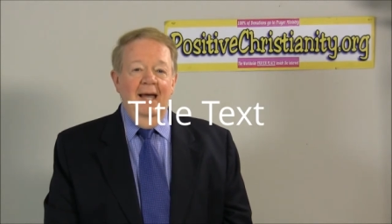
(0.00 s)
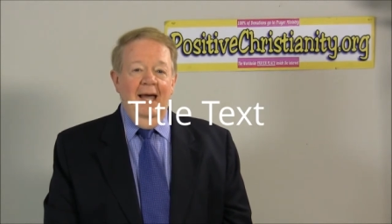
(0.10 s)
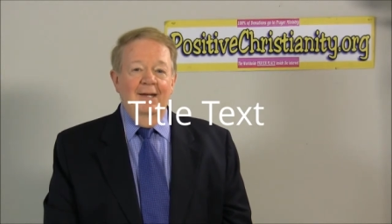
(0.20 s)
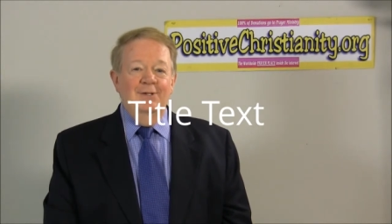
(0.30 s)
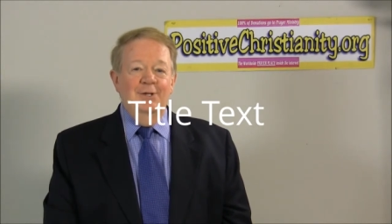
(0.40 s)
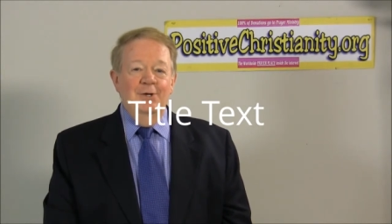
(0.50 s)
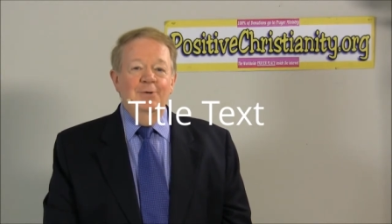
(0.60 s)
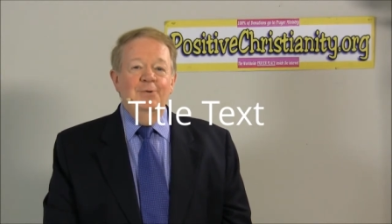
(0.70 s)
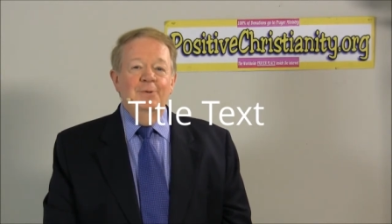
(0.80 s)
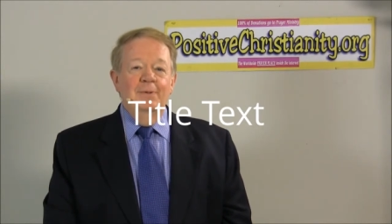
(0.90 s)
and
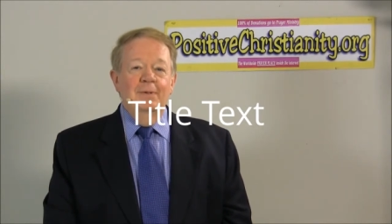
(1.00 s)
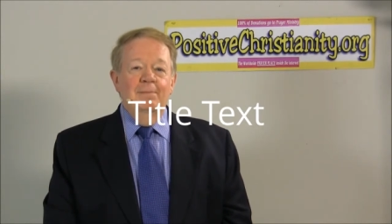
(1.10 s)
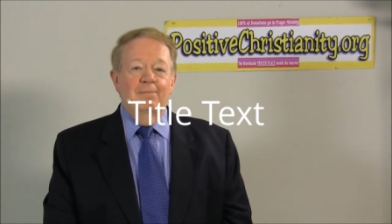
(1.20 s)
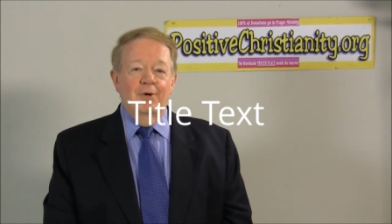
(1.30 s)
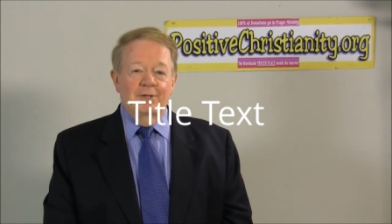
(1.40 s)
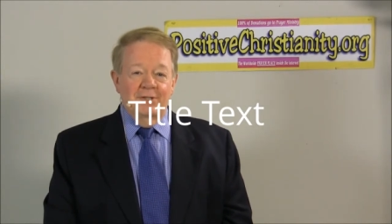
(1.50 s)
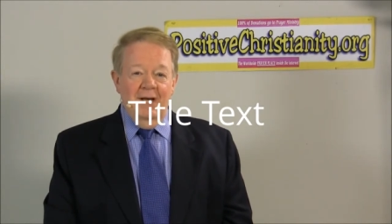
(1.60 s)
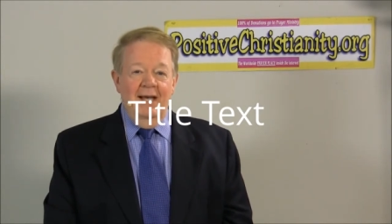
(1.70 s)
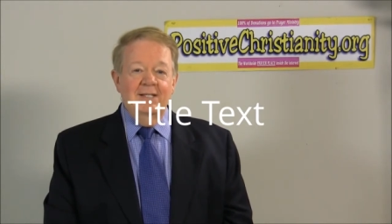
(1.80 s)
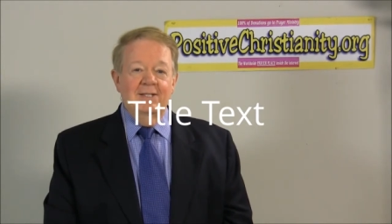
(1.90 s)
do
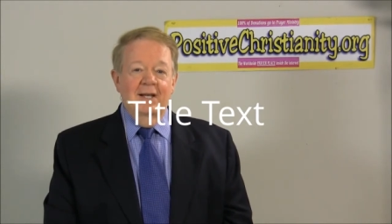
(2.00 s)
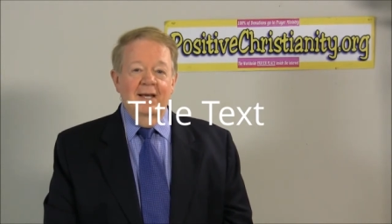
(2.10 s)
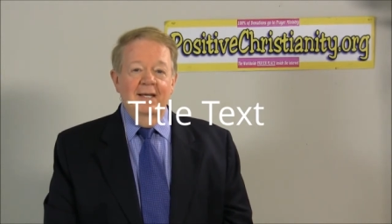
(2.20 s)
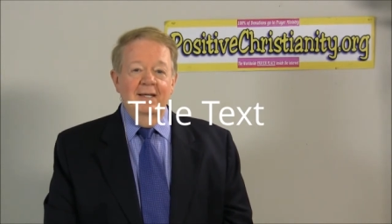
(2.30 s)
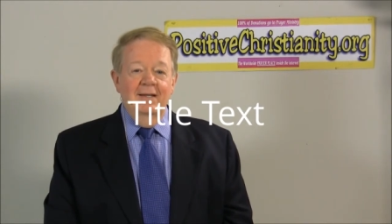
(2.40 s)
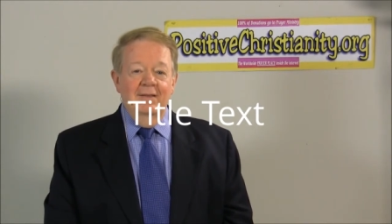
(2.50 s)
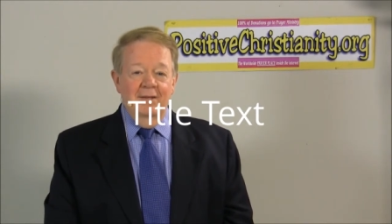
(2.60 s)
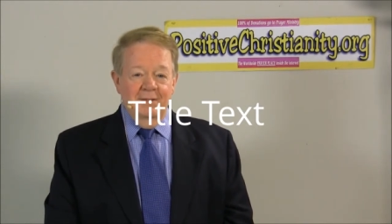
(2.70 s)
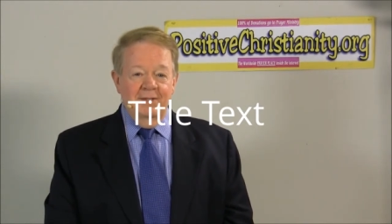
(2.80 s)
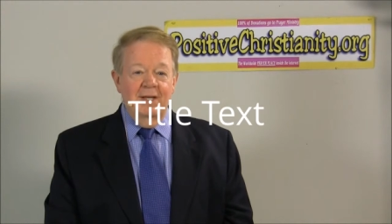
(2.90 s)
precisely
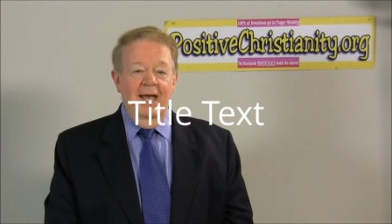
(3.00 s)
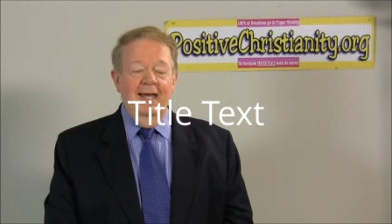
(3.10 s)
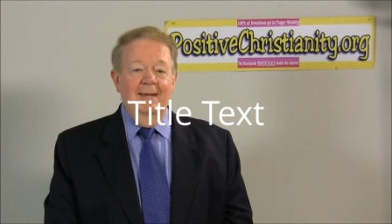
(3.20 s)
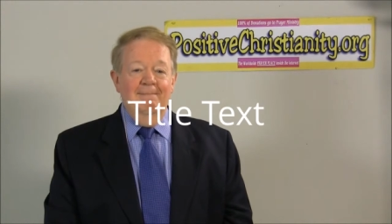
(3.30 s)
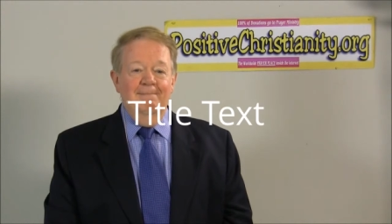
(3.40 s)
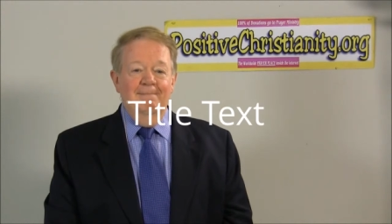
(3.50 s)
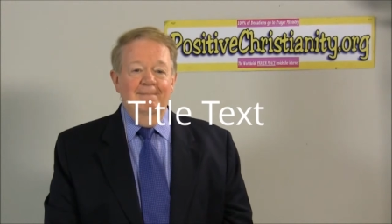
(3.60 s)
the same.